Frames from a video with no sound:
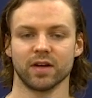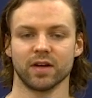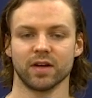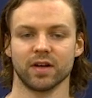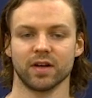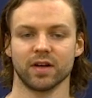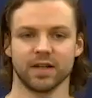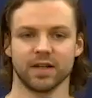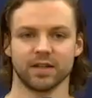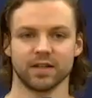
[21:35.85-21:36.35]

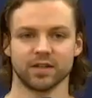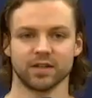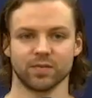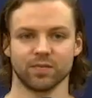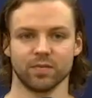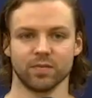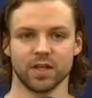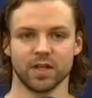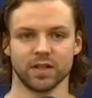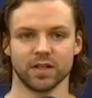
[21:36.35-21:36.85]
And that
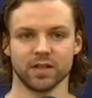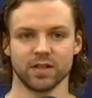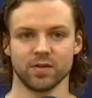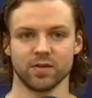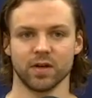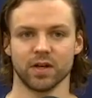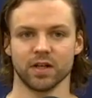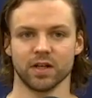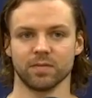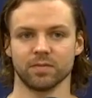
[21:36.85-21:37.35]
doesn't mean that
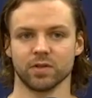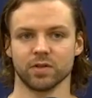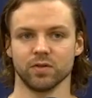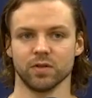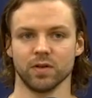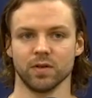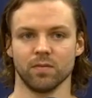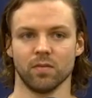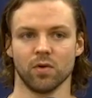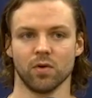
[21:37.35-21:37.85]
you end up
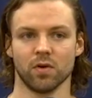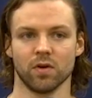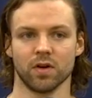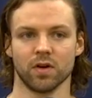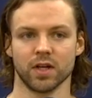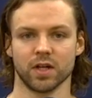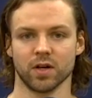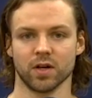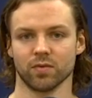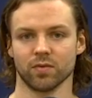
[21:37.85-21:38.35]
doing more
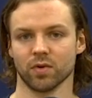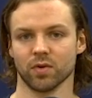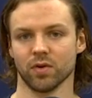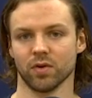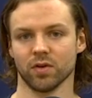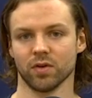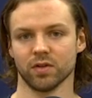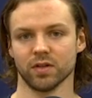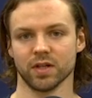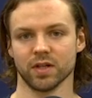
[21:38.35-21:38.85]
in your
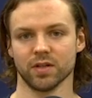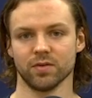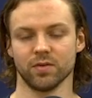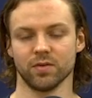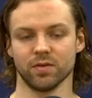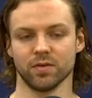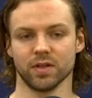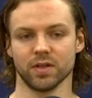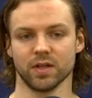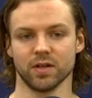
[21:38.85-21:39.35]
role and
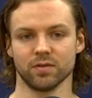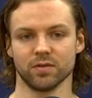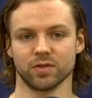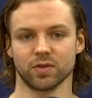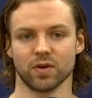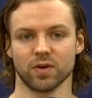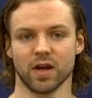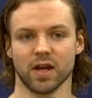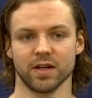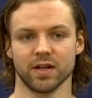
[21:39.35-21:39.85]
you, you know,
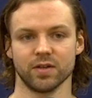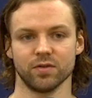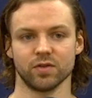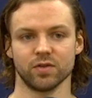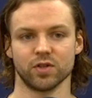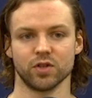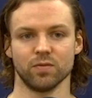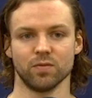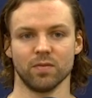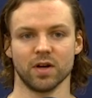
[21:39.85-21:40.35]
try and do
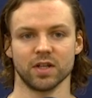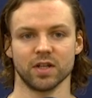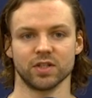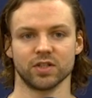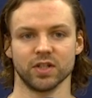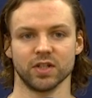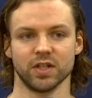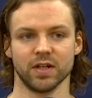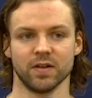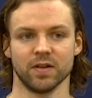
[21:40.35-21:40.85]
too
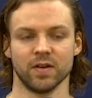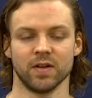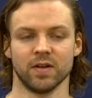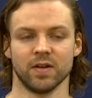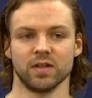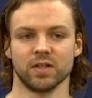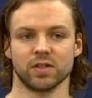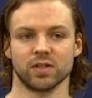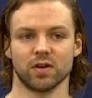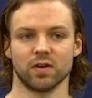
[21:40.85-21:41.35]
much and
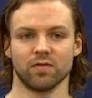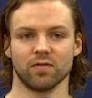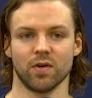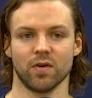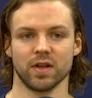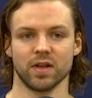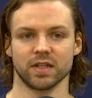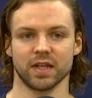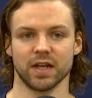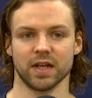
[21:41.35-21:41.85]
sort of
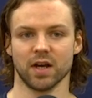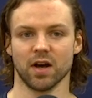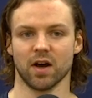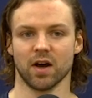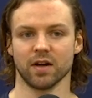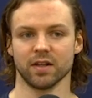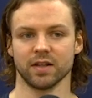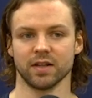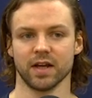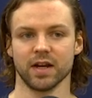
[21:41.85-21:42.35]
always get
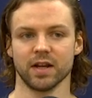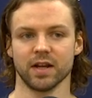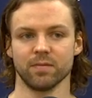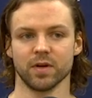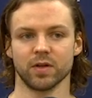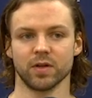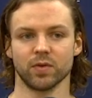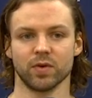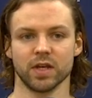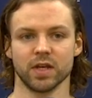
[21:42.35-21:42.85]
caught in that in
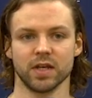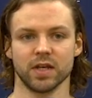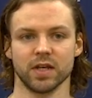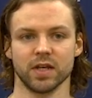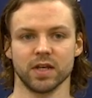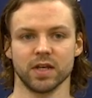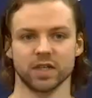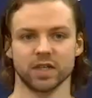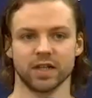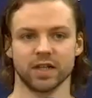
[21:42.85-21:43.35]
between,
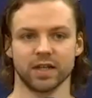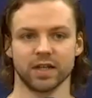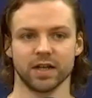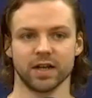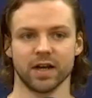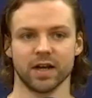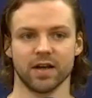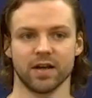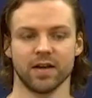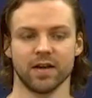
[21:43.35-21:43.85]
which I think
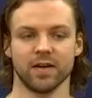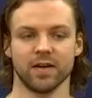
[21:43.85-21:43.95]
I